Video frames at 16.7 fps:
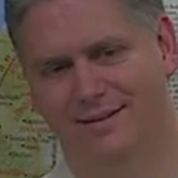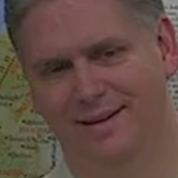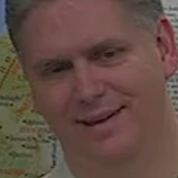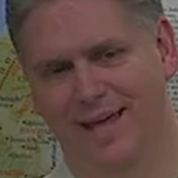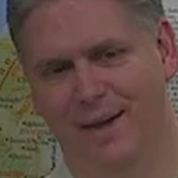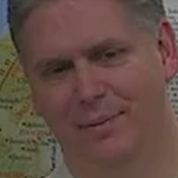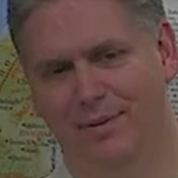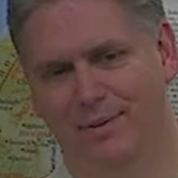He
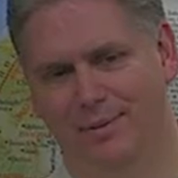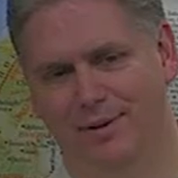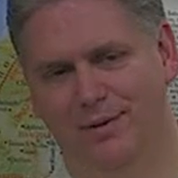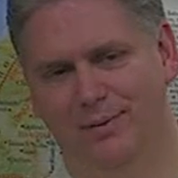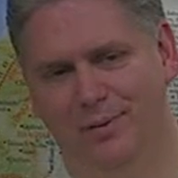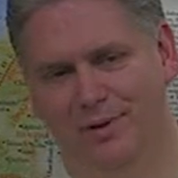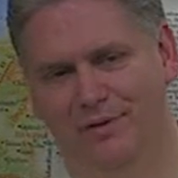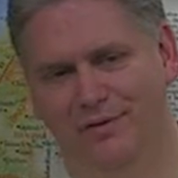happened to be the
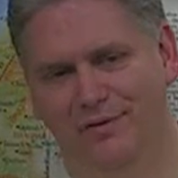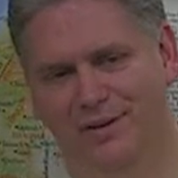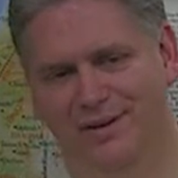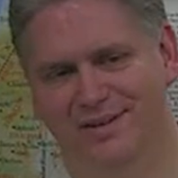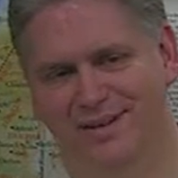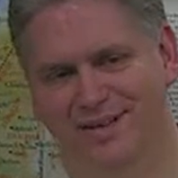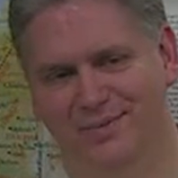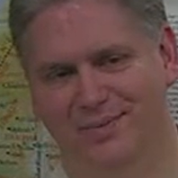one that
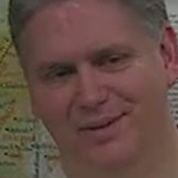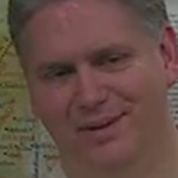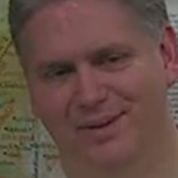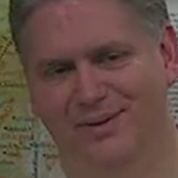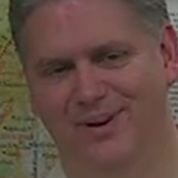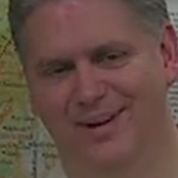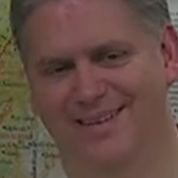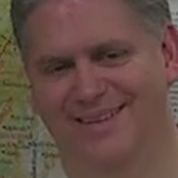fixed you, that's pretty
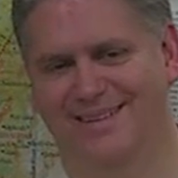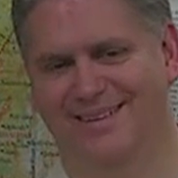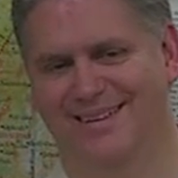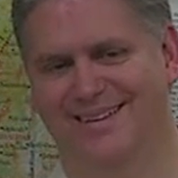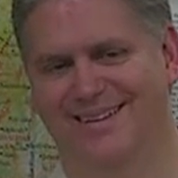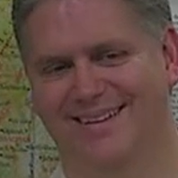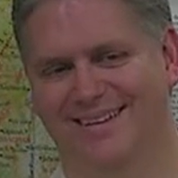crazy, right?